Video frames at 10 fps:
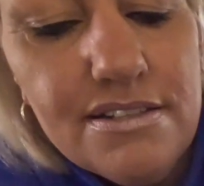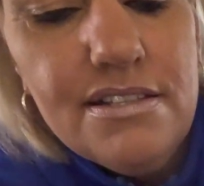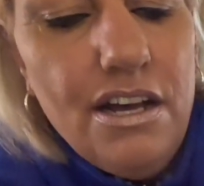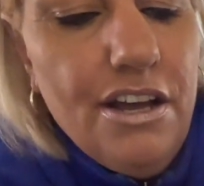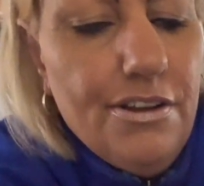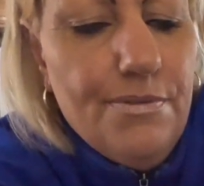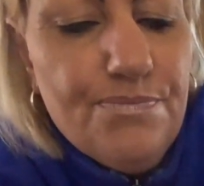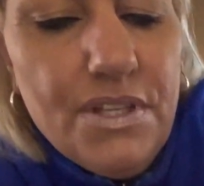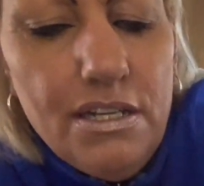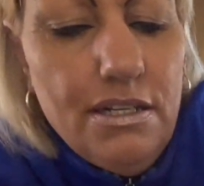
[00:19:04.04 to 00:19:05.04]
So,
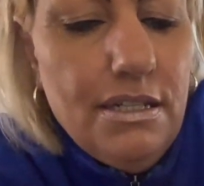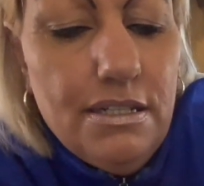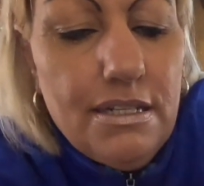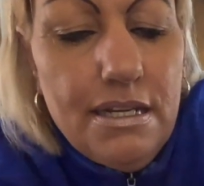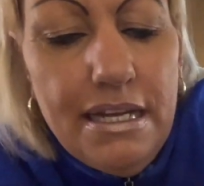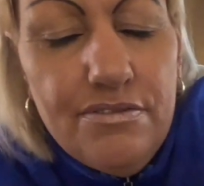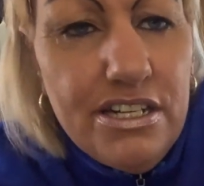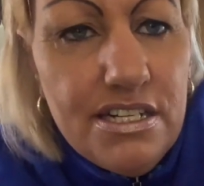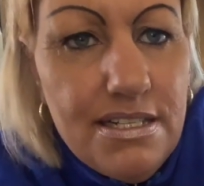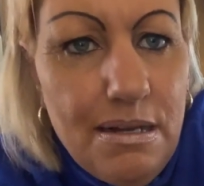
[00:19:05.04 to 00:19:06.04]
get
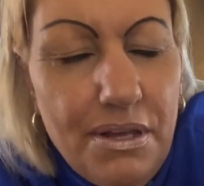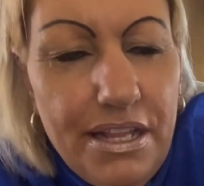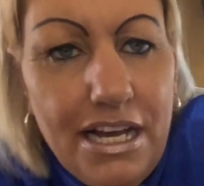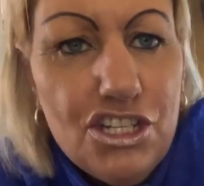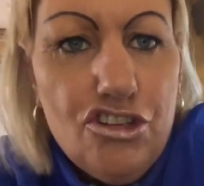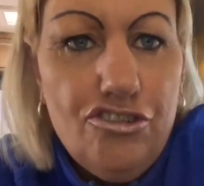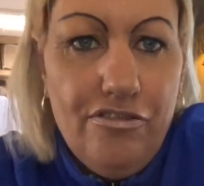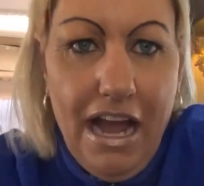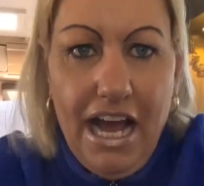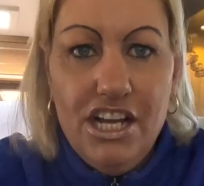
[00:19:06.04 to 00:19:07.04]
rid of some of that
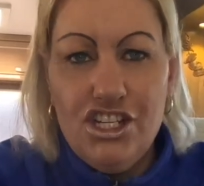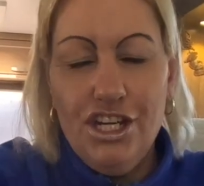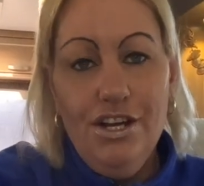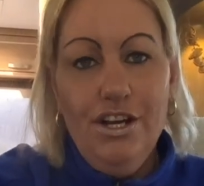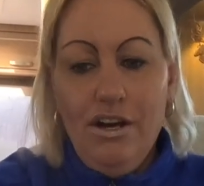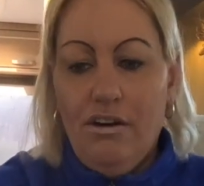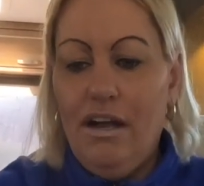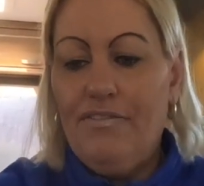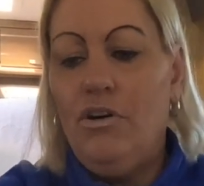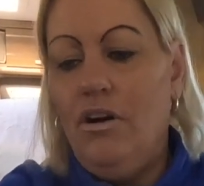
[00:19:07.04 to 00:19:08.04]
trash.
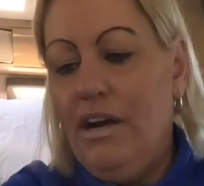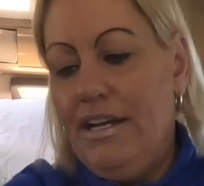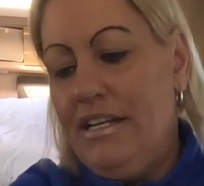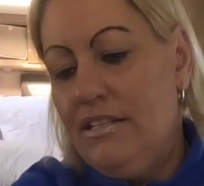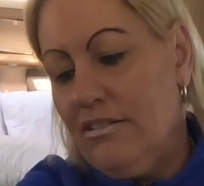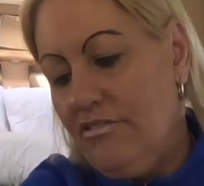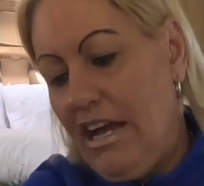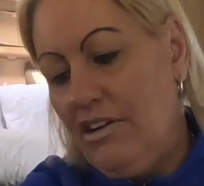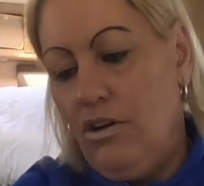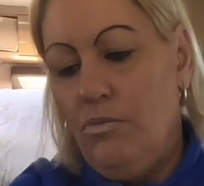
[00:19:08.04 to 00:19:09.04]
I've got ironing to
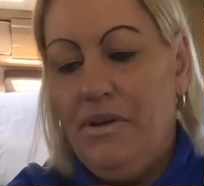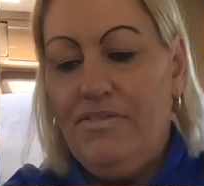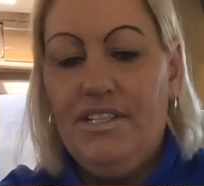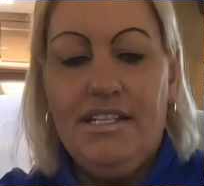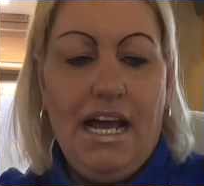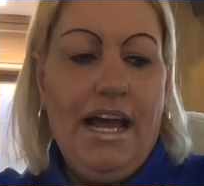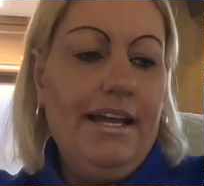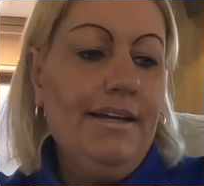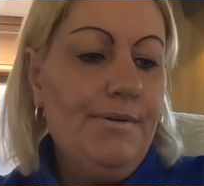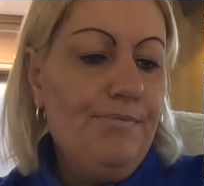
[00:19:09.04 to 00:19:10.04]
crack on with today.